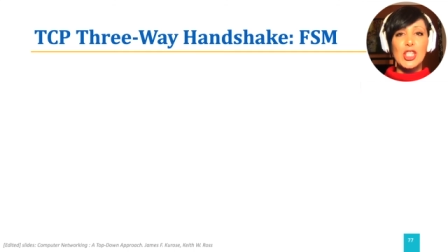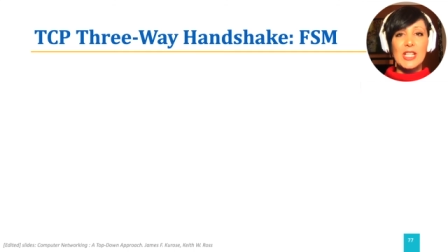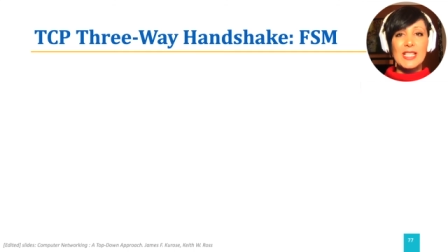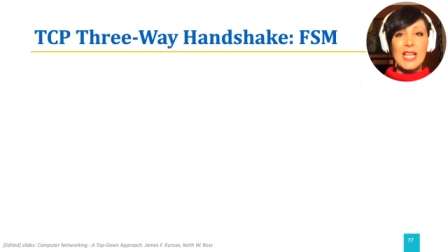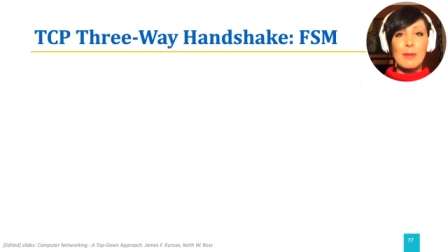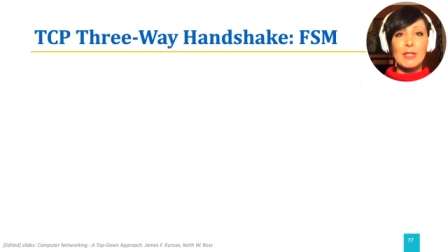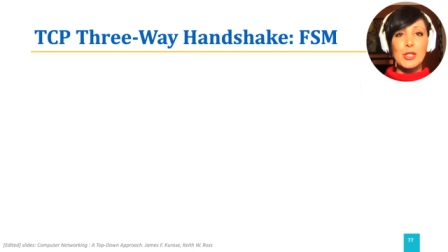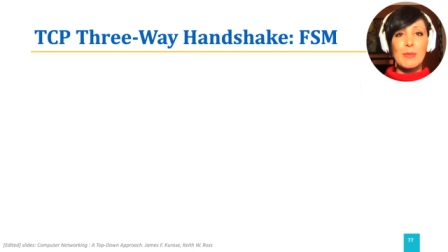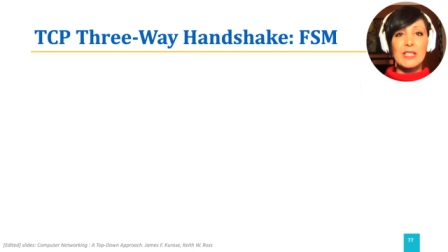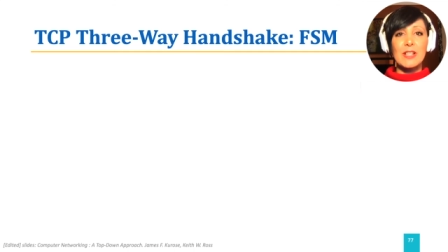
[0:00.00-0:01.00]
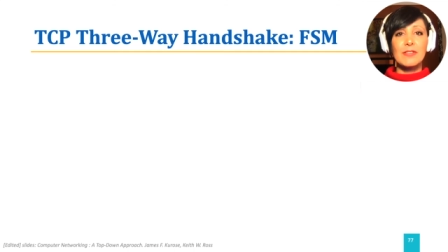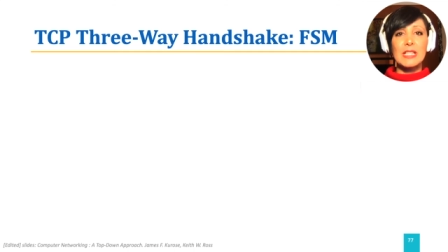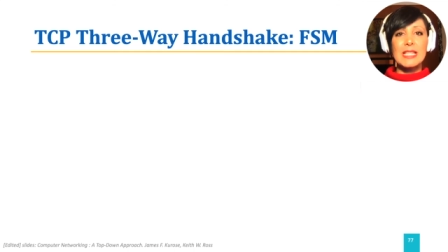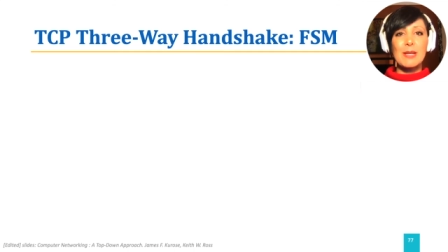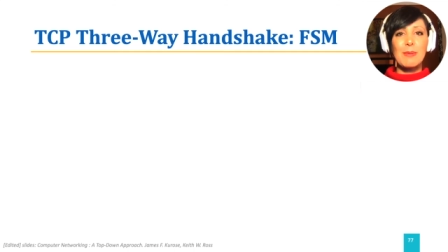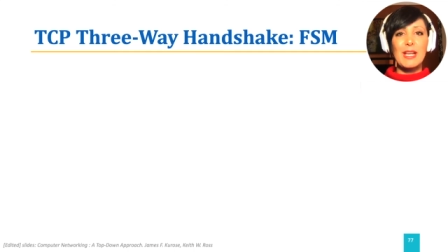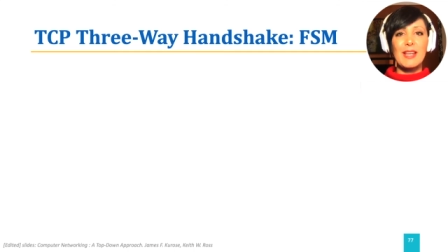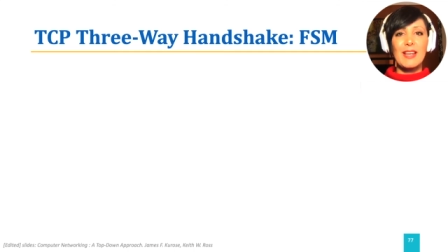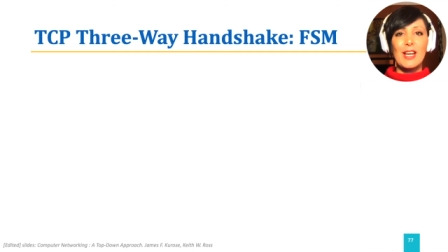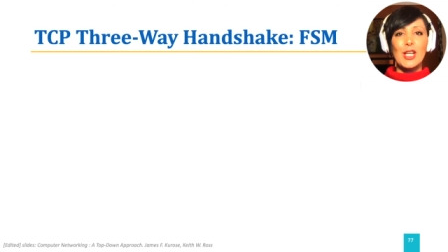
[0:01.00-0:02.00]
establishment of TCP
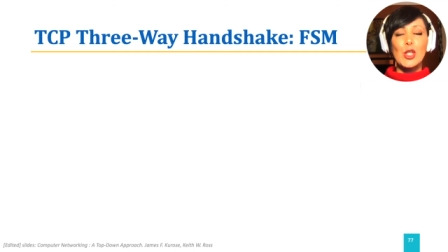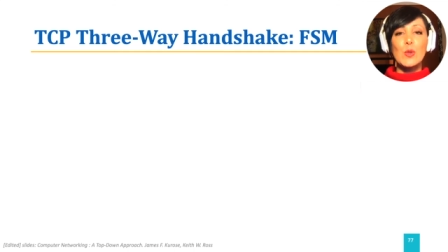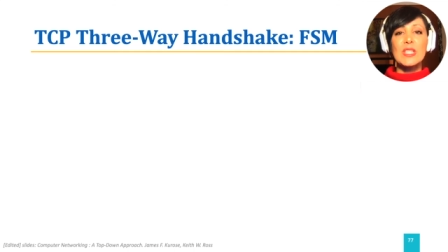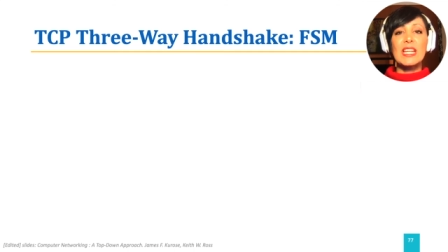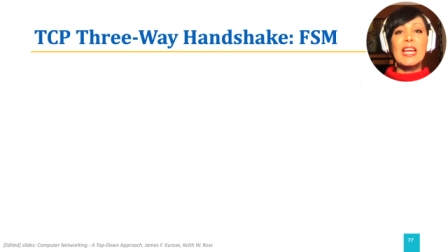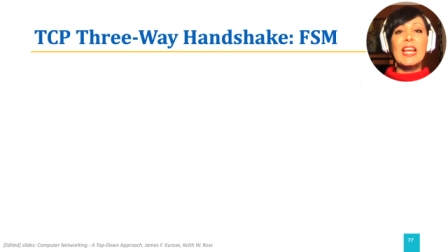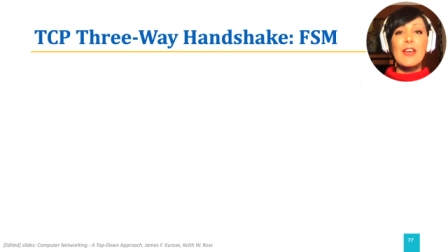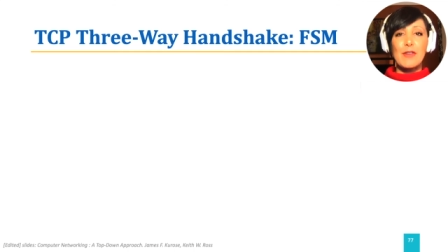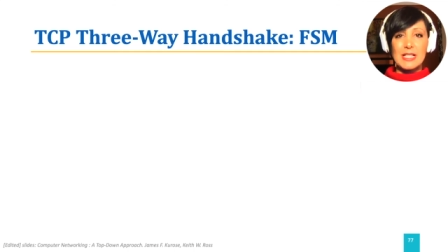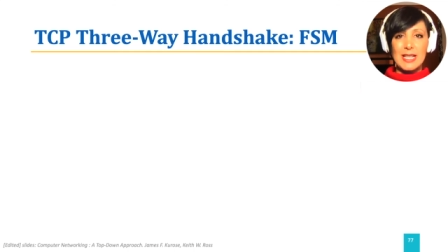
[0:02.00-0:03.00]
using an FSM.